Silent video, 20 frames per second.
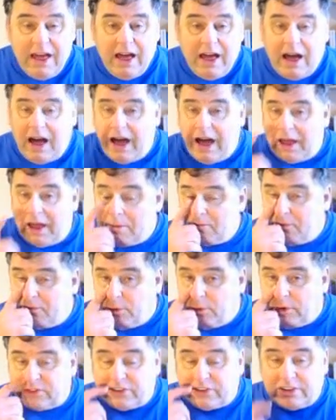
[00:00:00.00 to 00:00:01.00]
I
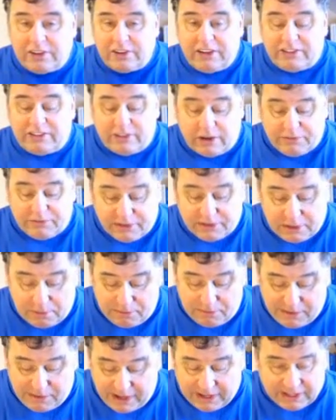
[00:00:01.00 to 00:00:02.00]
unfortunately suffer
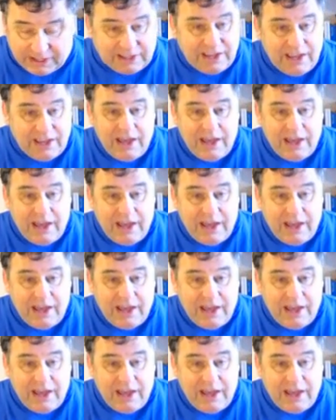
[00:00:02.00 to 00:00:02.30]
lymphatic.